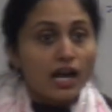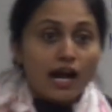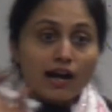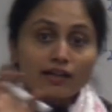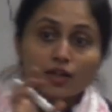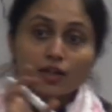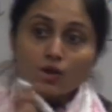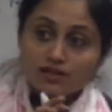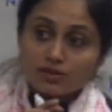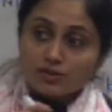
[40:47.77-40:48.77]
are the
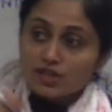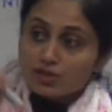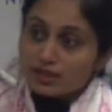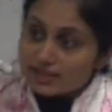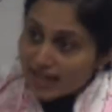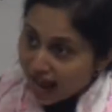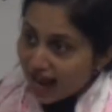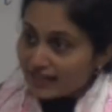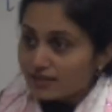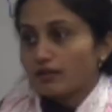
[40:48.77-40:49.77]
concentrations
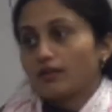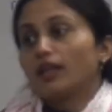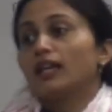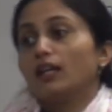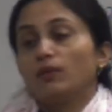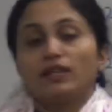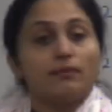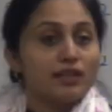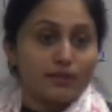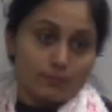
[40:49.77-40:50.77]
at the
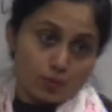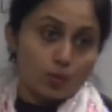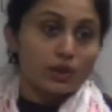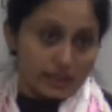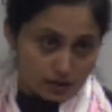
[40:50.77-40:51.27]
equilibrium only.